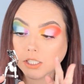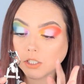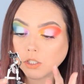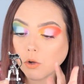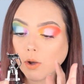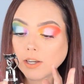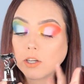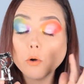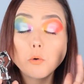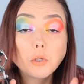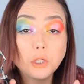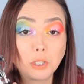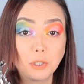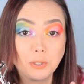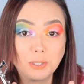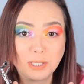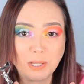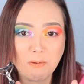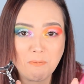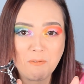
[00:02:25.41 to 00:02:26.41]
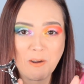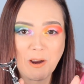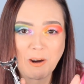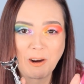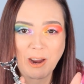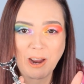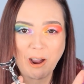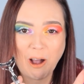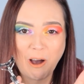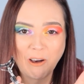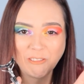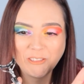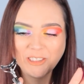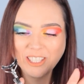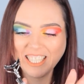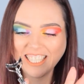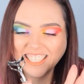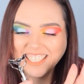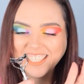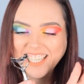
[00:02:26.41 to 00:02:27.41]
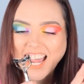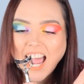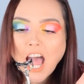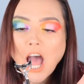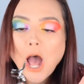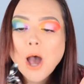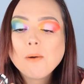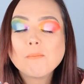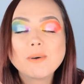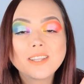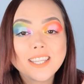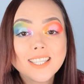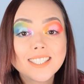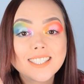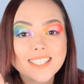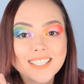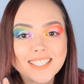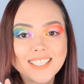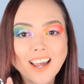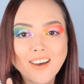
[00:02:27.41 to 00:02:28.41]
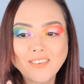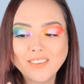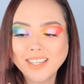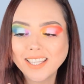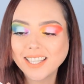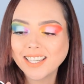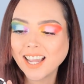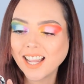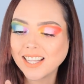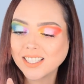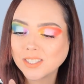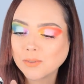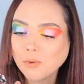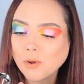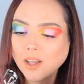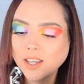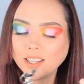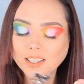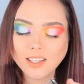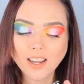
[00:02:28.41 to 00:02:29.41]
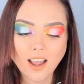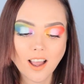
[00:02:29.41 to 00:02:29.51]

So I don't use them very often, but this is definitely a nice one.